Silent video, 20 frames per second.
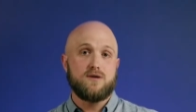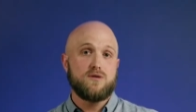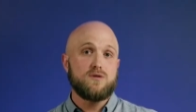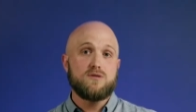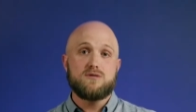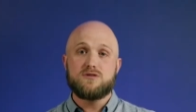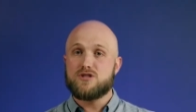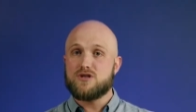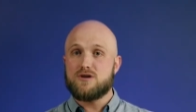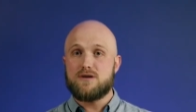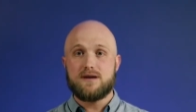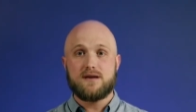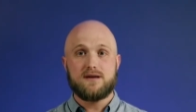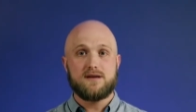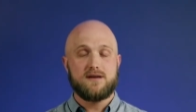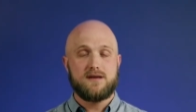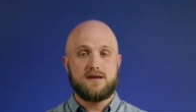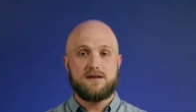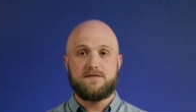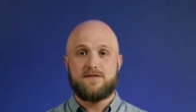or during
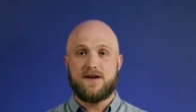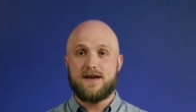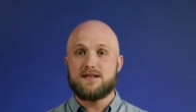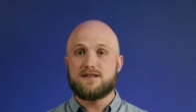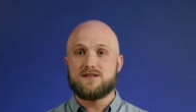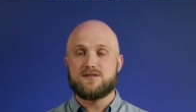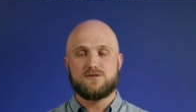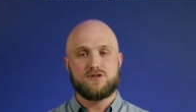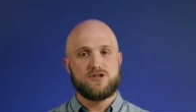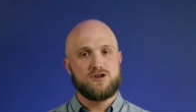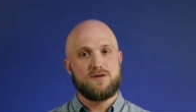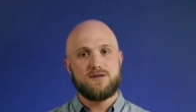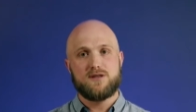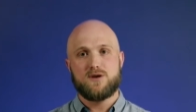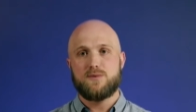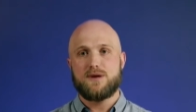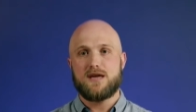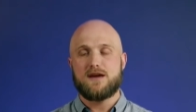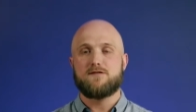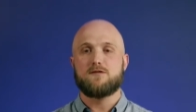events during the
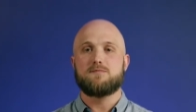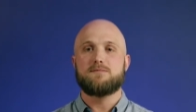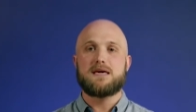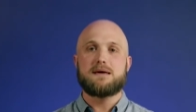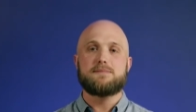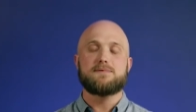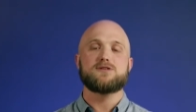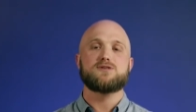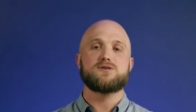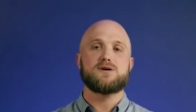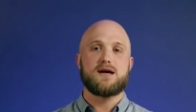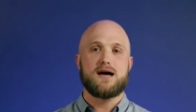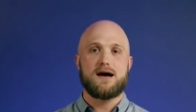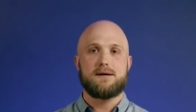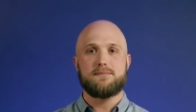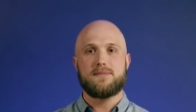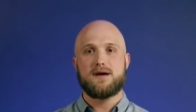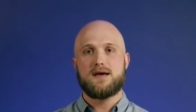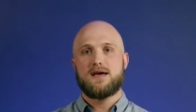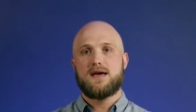week for people to
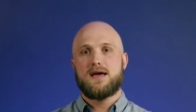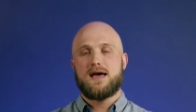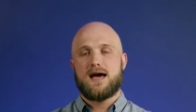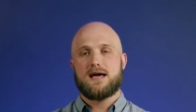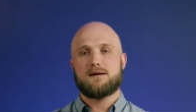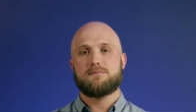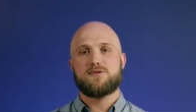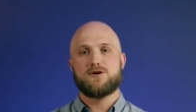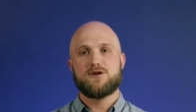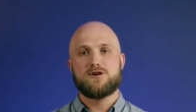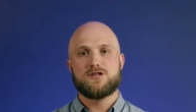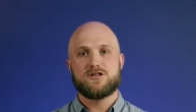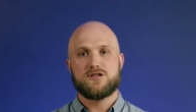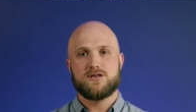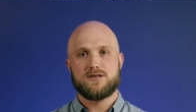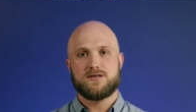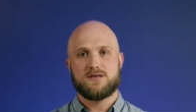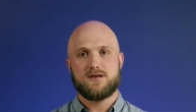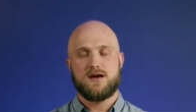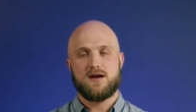come and
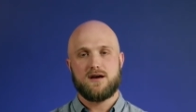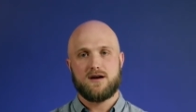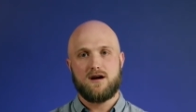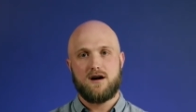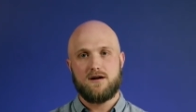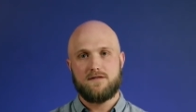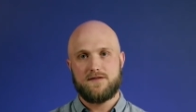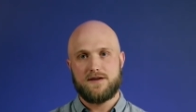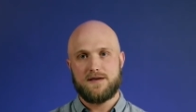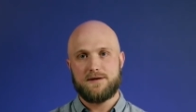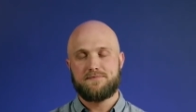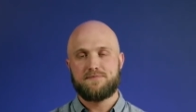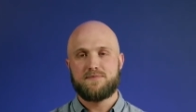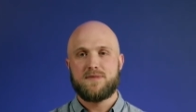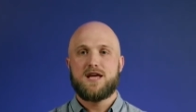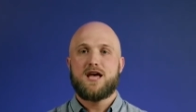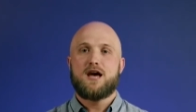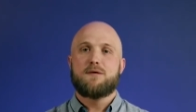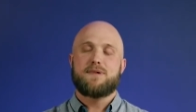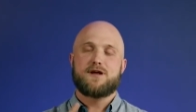purchase uh, coffee.
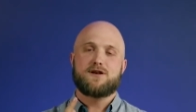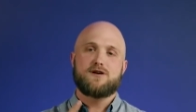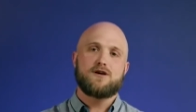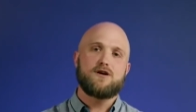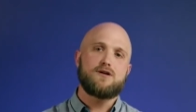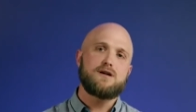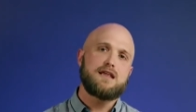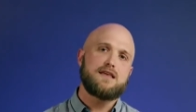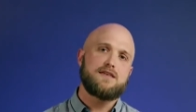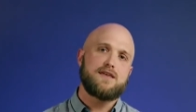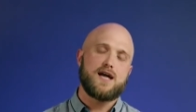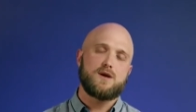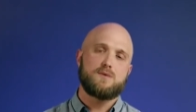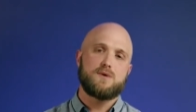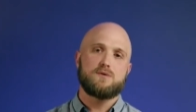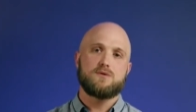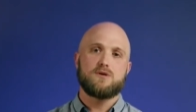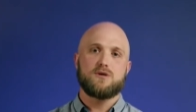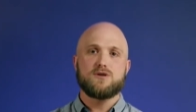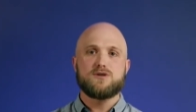But not only that,
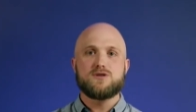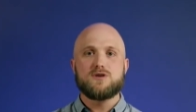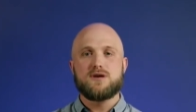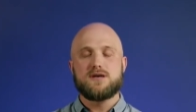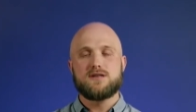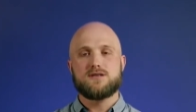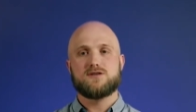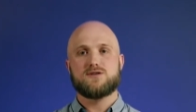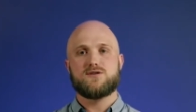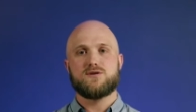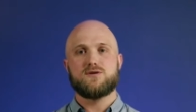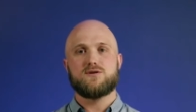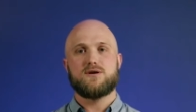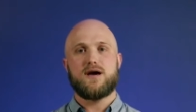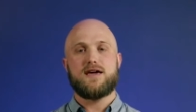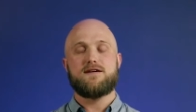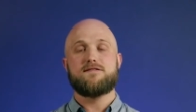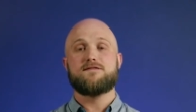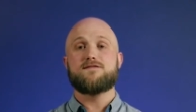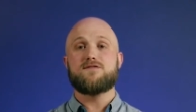we will also install
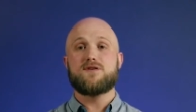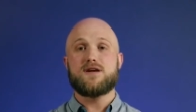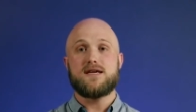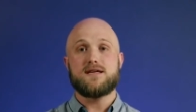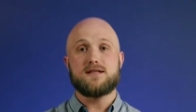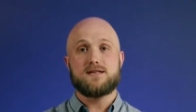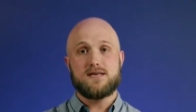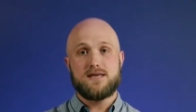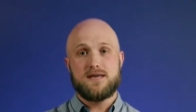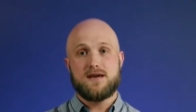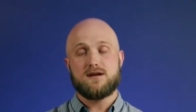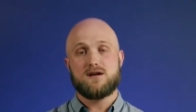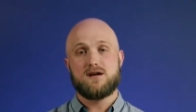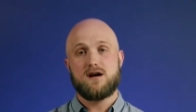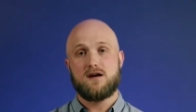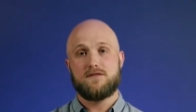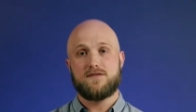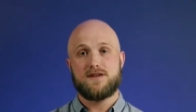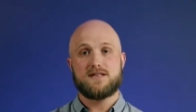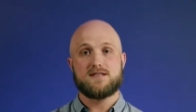a free tea and
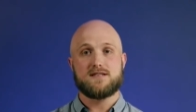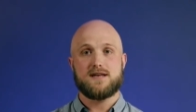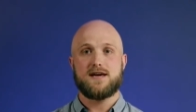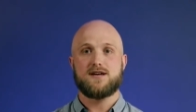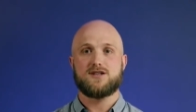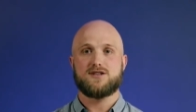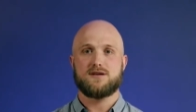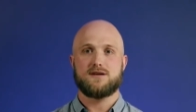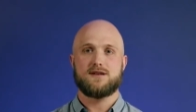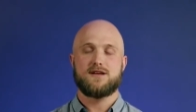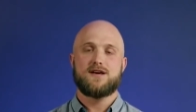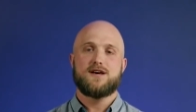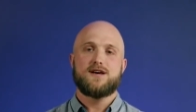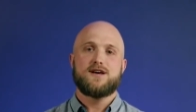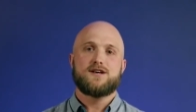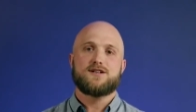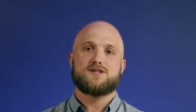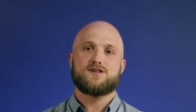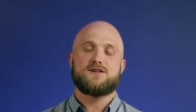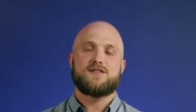coffee station
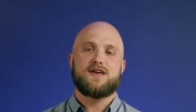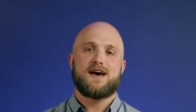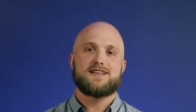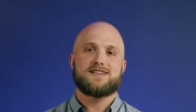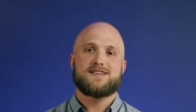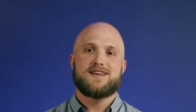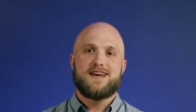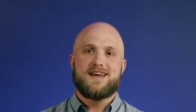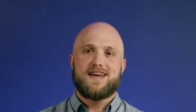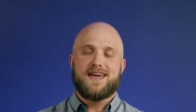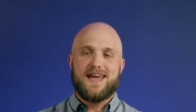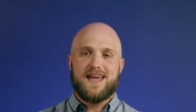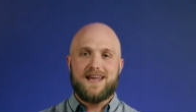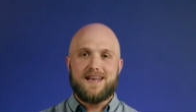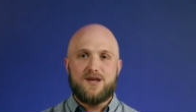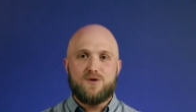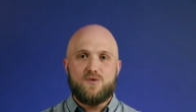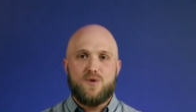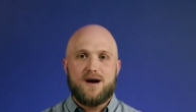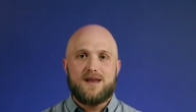so that
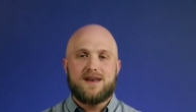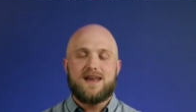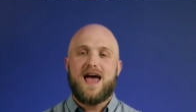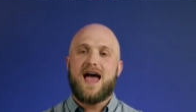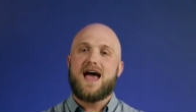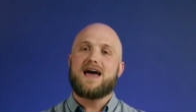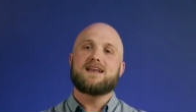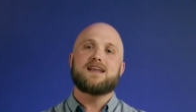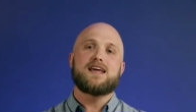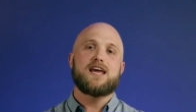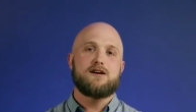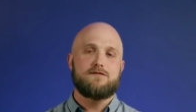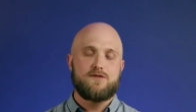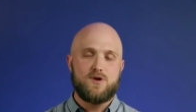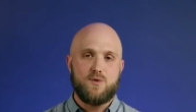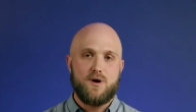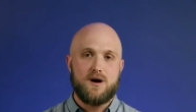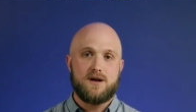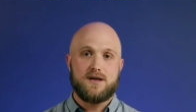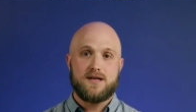anyone and
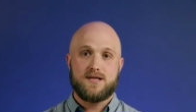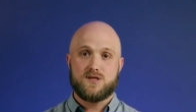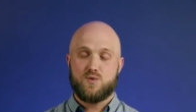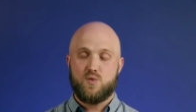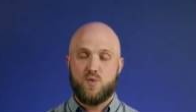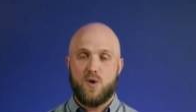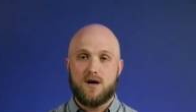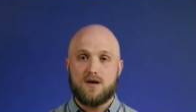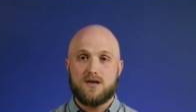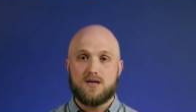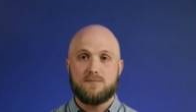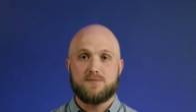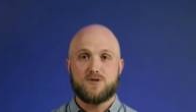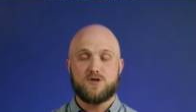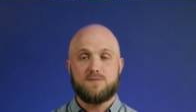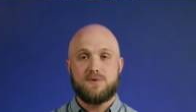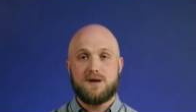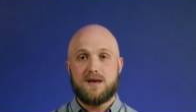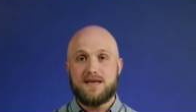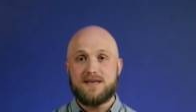everyone is welcome
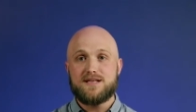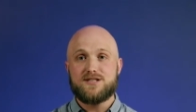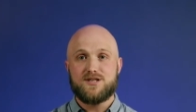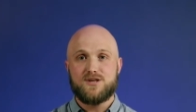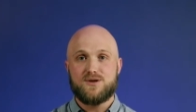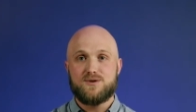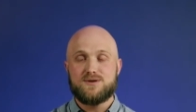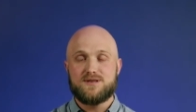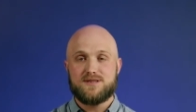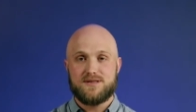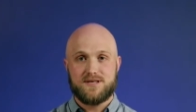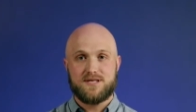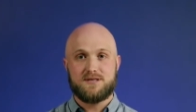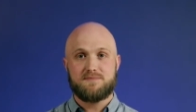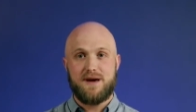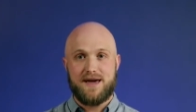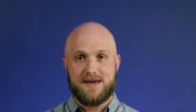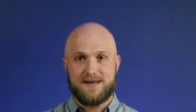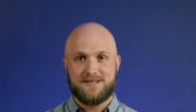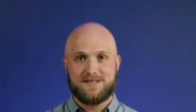to please use the
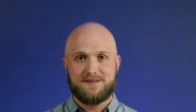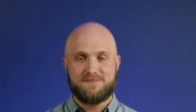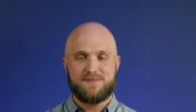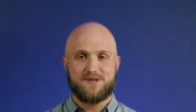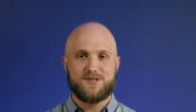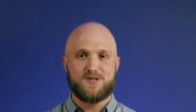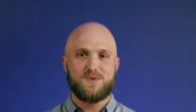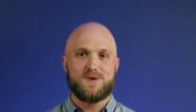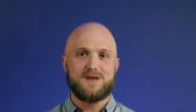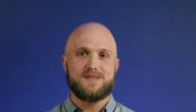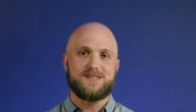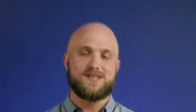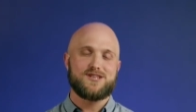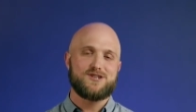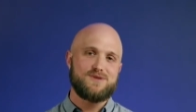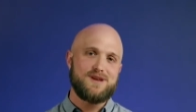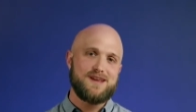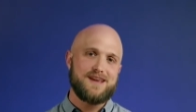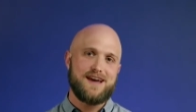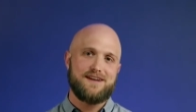space between the
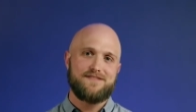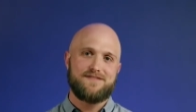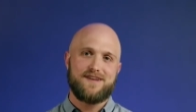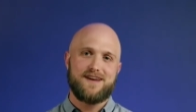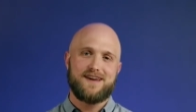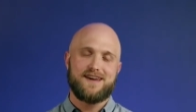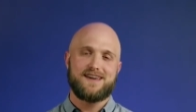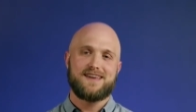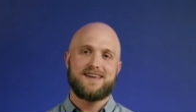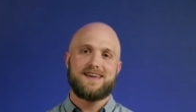street cafe